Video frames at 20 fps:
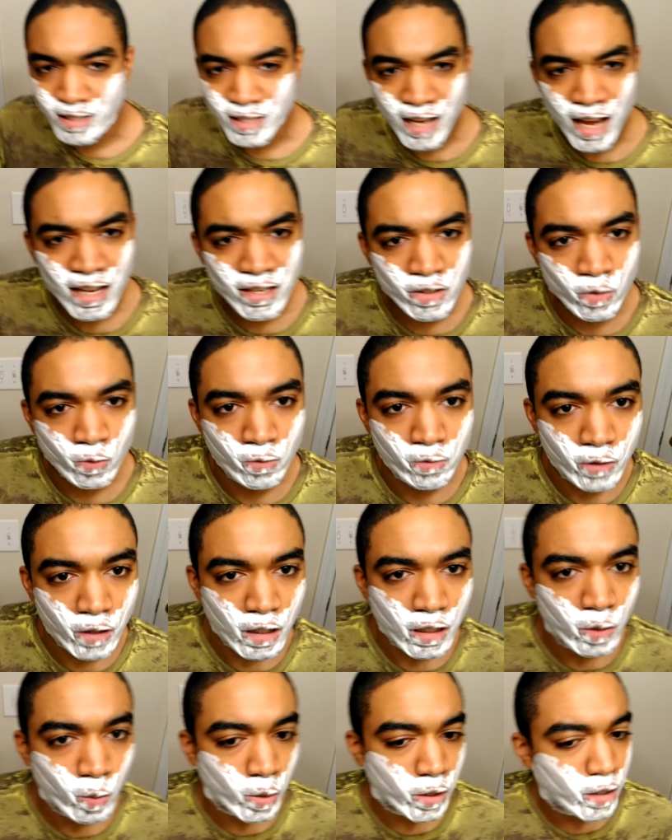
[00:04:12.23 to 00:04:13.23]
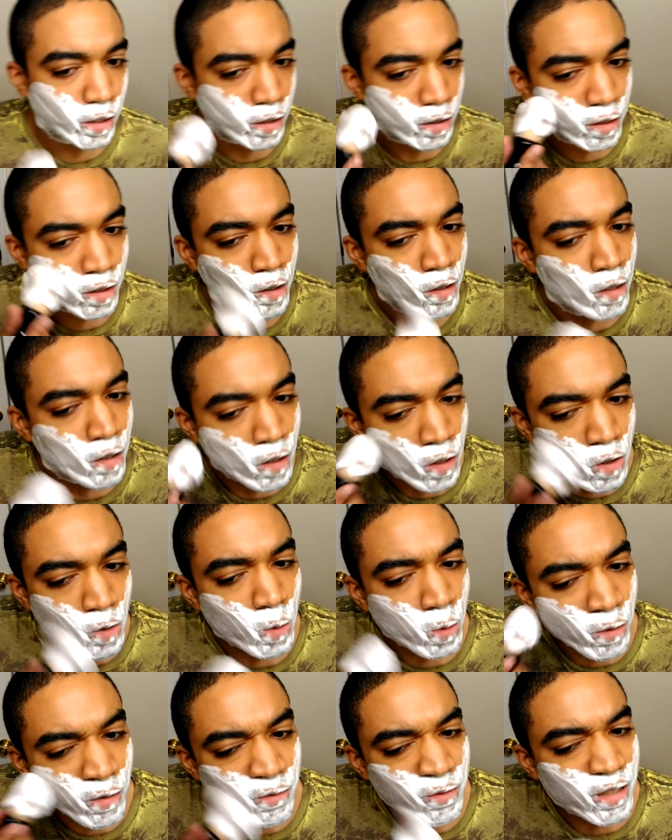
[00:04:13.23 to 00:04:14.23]
is it has a really weird
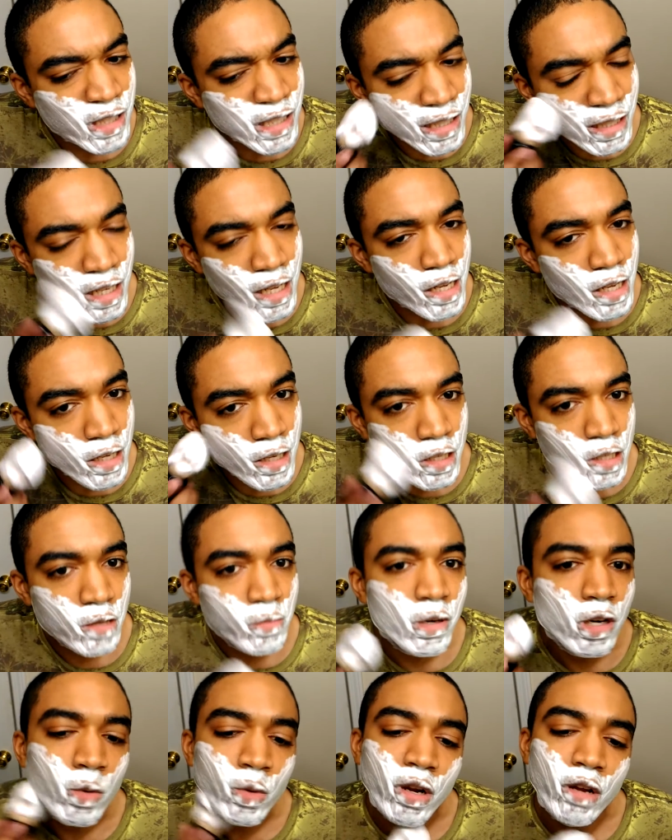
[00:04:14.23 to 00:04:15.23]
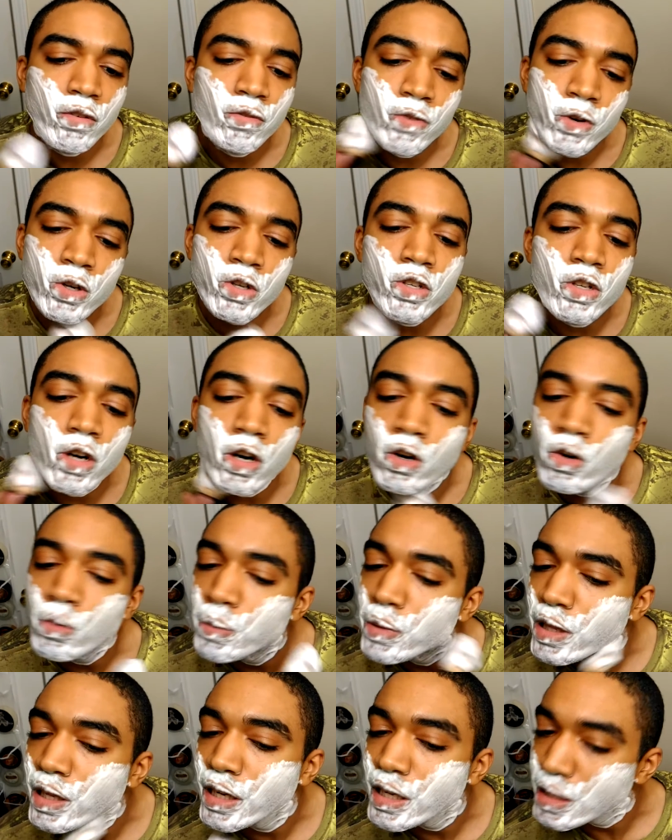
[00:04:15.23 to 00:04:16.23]
sort of stinky smell when I first
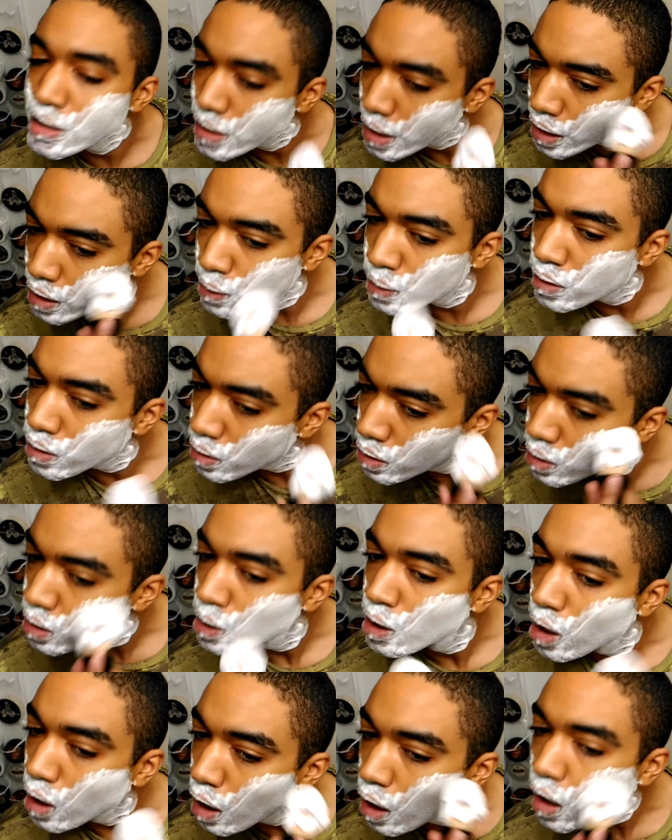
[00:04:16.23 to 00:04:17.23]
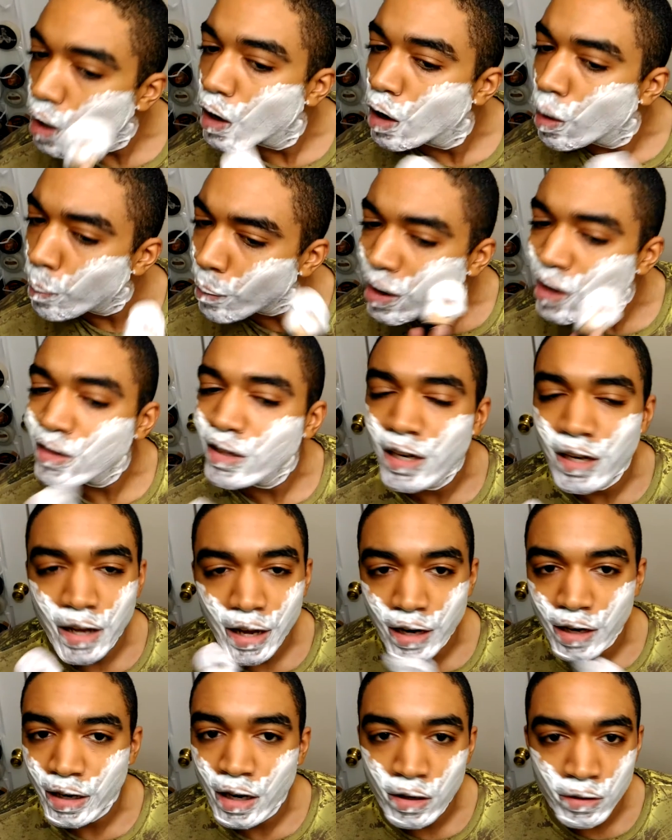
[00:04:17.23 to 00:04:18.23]
opened the container. I let it
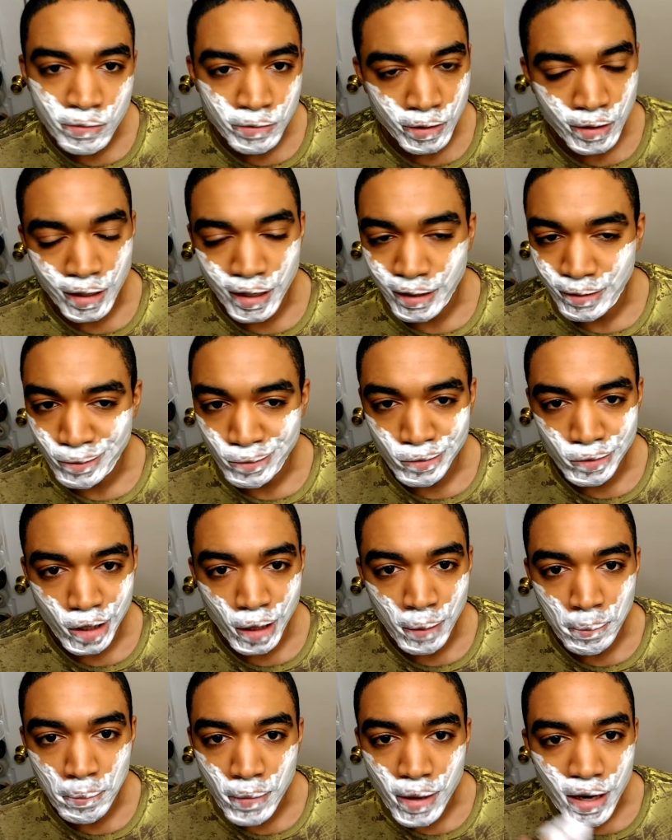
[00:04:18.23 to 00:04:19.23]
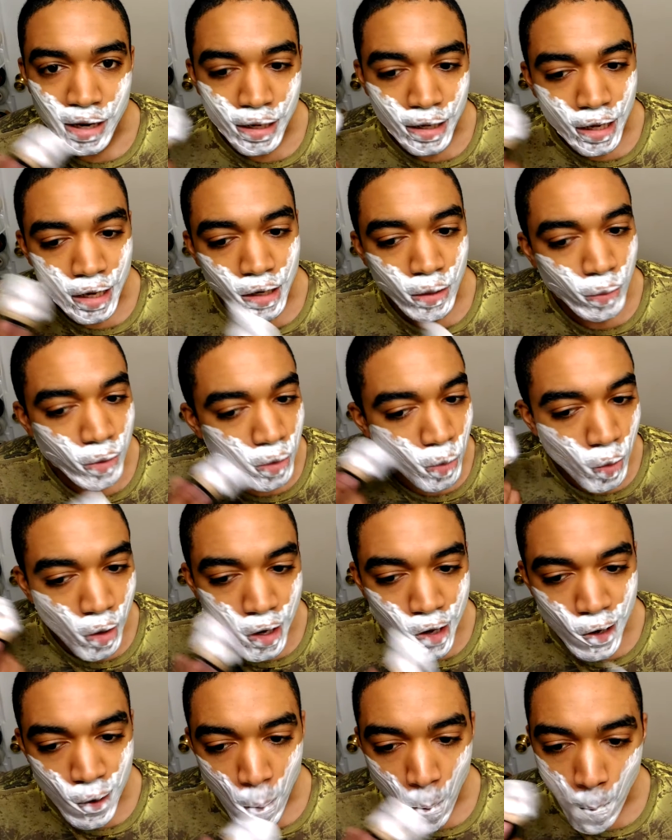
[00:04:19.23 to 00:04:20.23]
air out for like a minute and it went
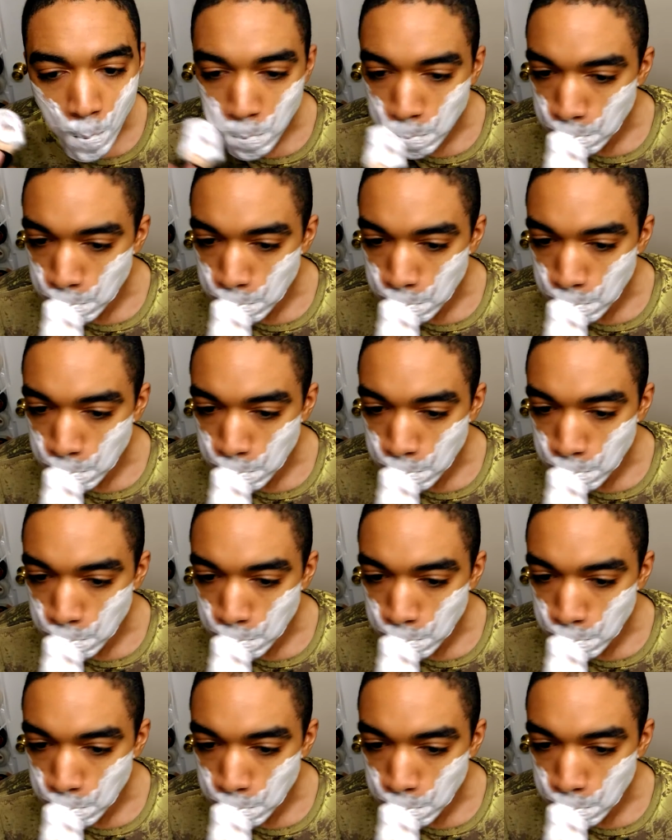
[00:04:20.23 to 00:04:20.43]
away.